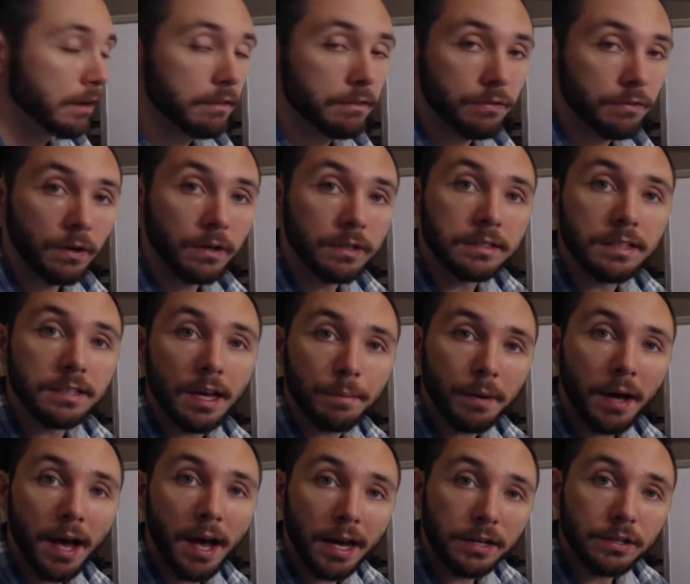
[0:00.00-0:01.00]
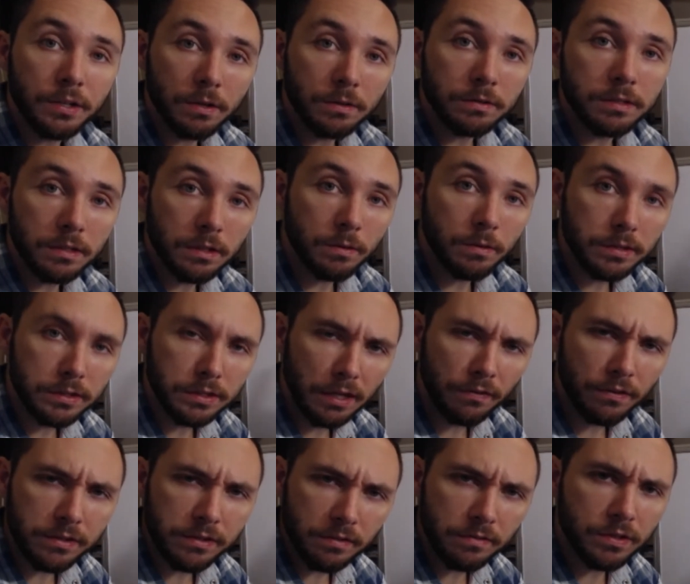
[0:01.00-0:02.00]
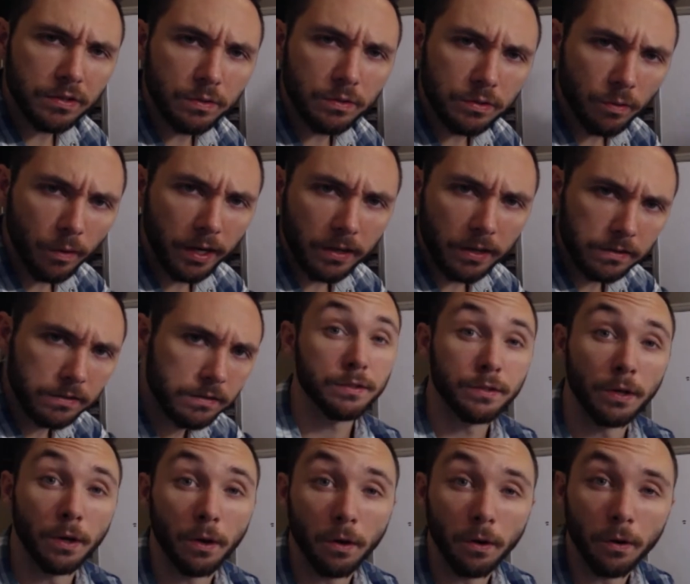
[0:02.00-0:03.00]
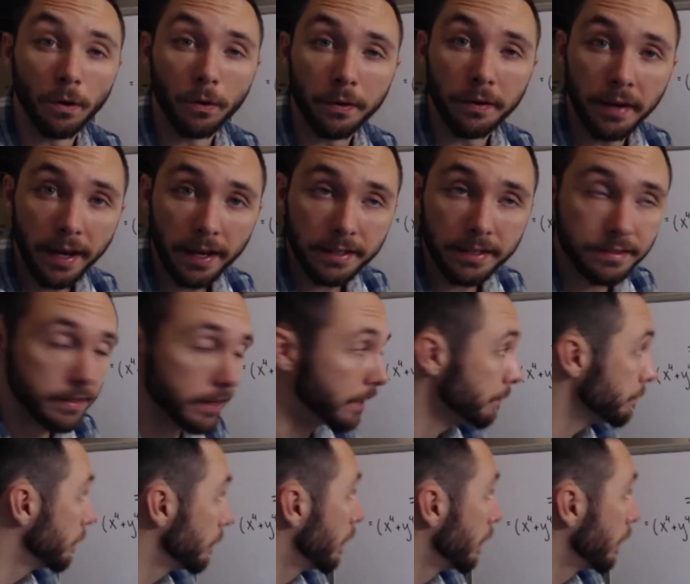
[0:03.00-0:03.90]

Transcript: First step I chose to do was difference of two squares. So next step,